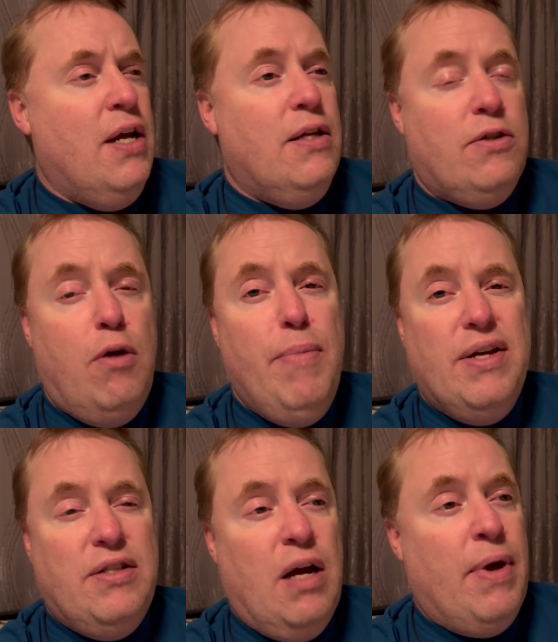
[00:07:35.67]
It's all
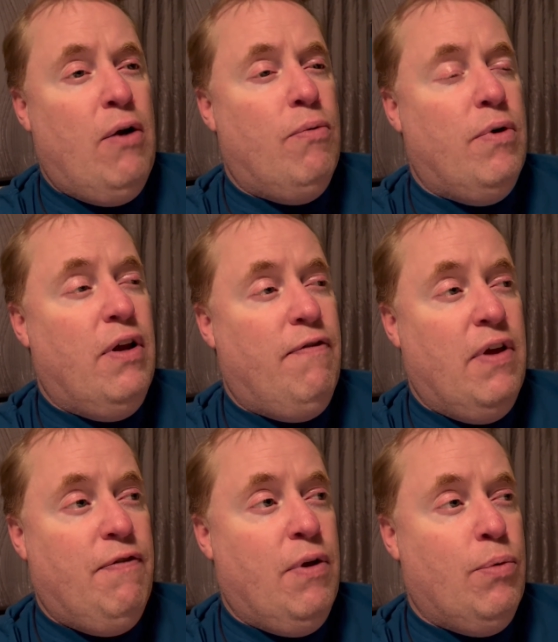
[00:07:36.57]
messed up. I don't, if,
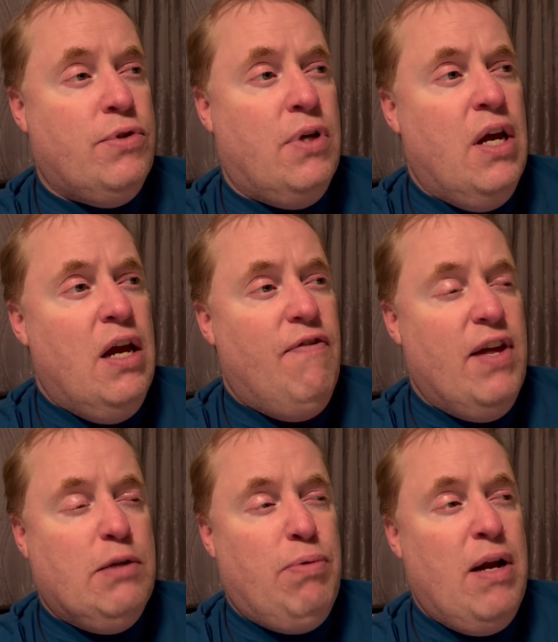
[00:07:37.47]
if there was, if they
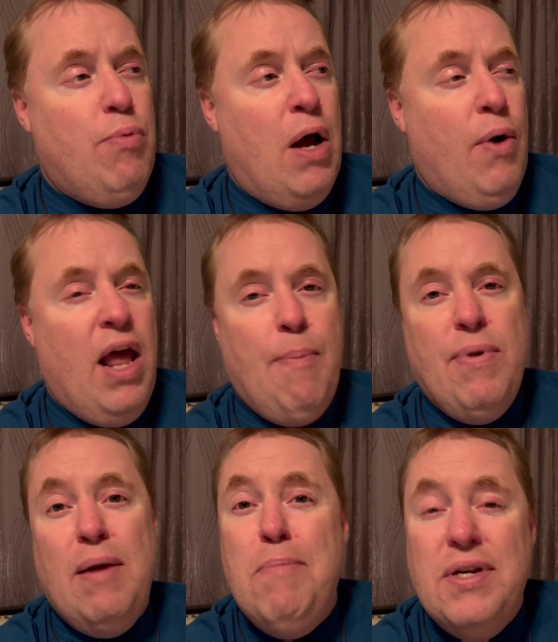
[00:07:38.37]
explained how it
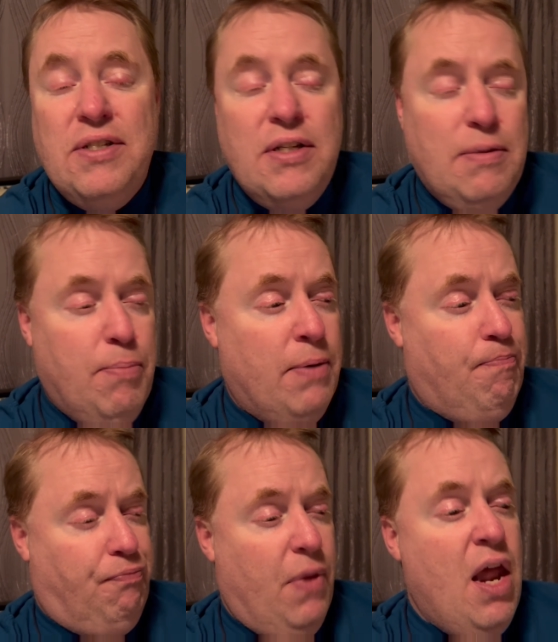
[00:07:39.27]
happened, I missed it. But
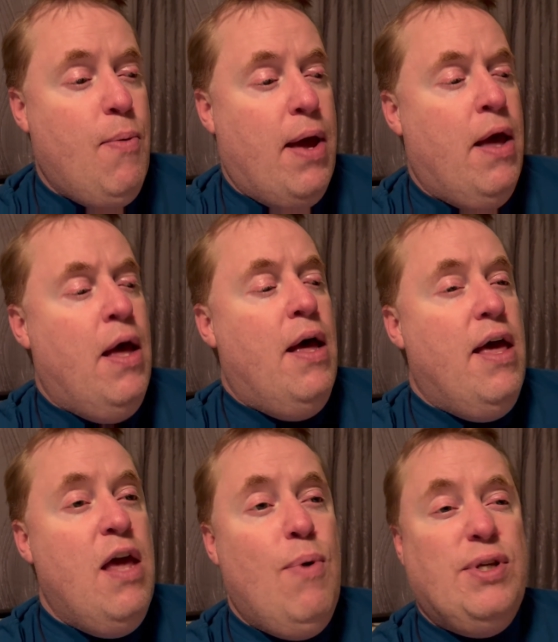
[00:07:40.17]
anyway,
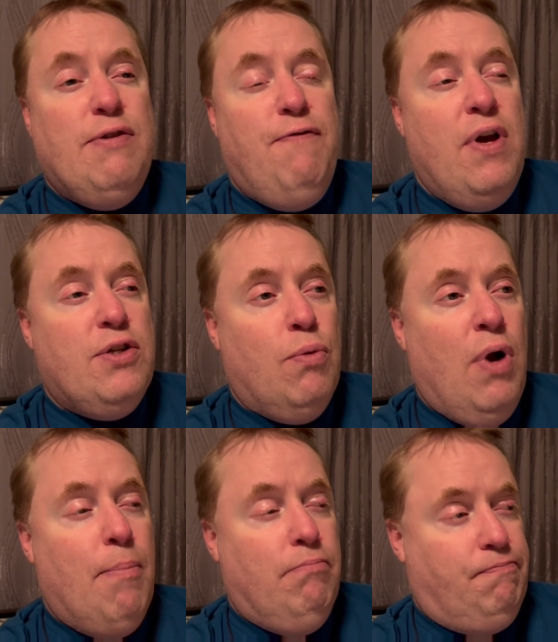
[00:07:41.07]
he wants to fix her
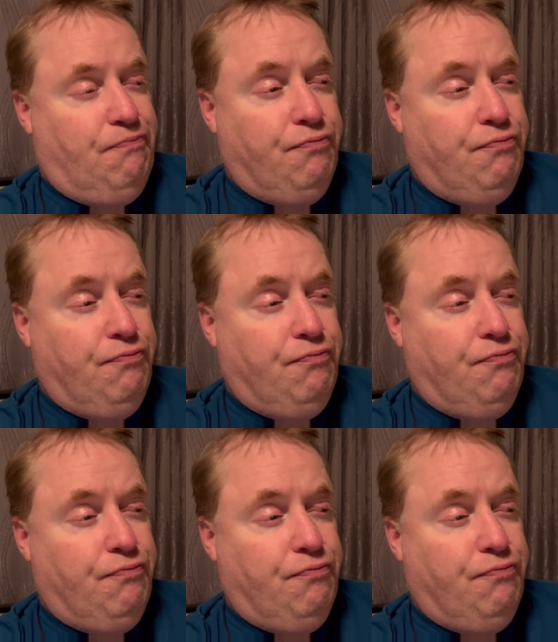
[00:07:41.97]
up.